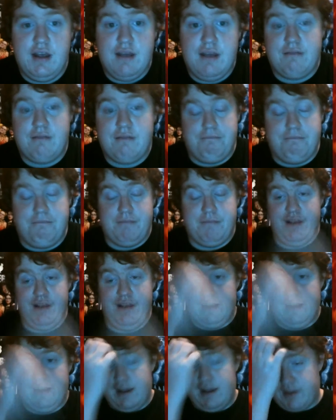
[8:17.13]
And it's coming
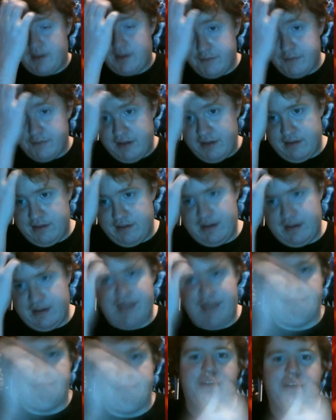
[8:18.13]
season, and a lot
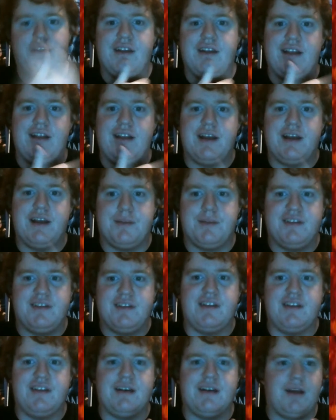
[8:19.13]
of episodes season kind of
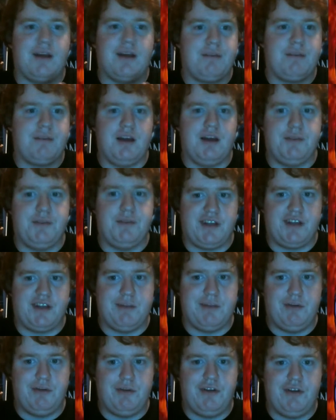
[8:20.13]
unpredictable and all that,
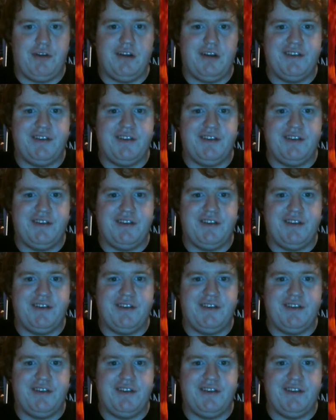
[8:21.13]
and like,